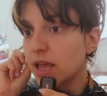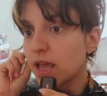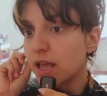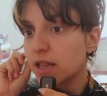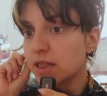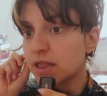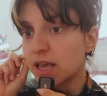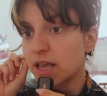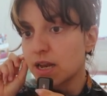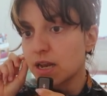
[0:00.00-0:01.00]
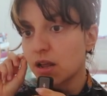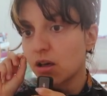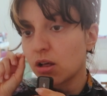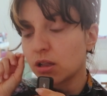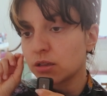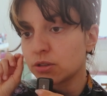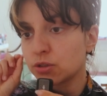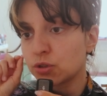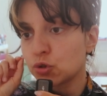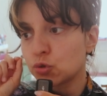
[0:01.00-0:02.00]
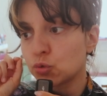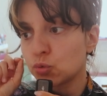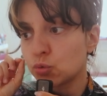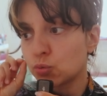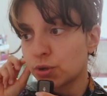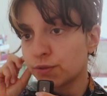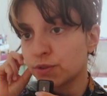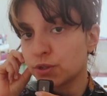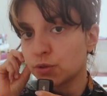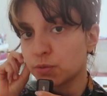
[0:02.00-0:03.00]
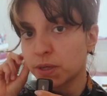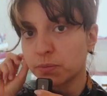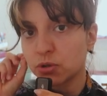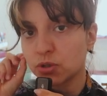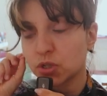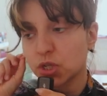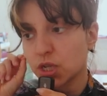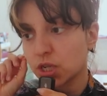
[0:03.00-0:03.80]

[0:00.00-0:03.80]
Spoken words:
And then I'll do one of the newspapers